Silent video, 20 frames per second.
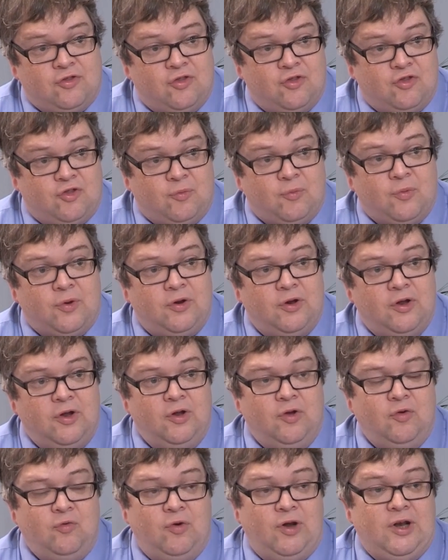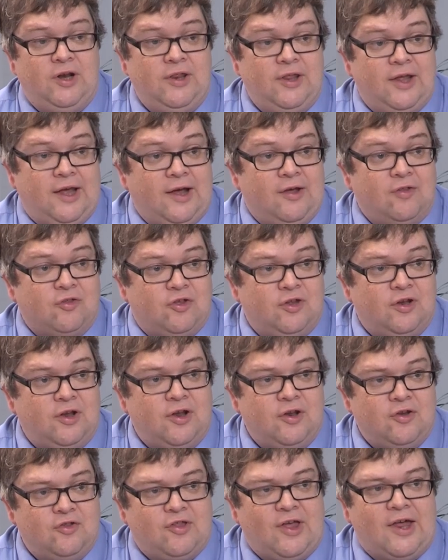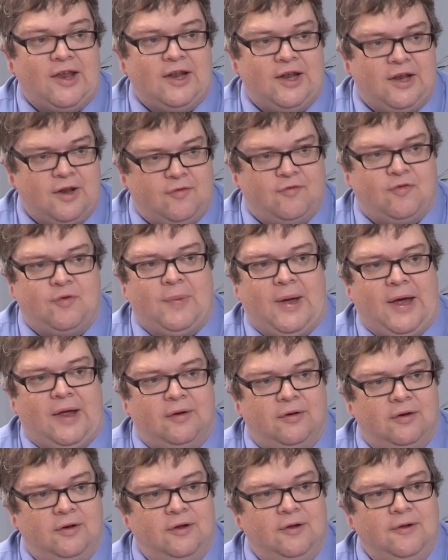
so that someone reading the accounts can understand enough about